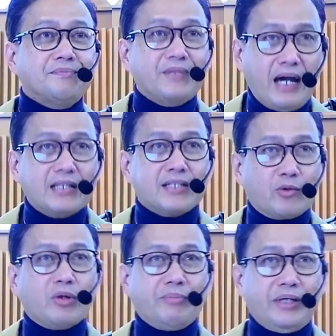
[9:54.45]
The
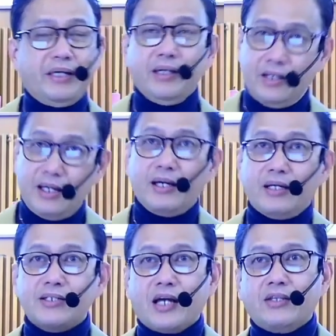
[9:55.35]
answer will be
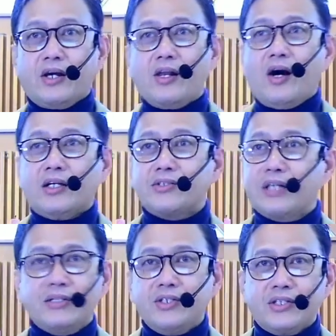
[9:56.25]
Santa Claus,
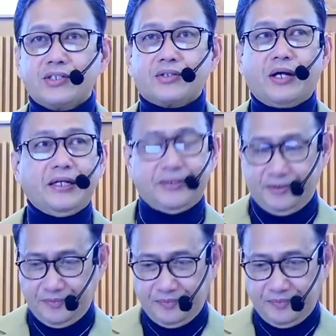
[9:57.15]
not Jesus Christ.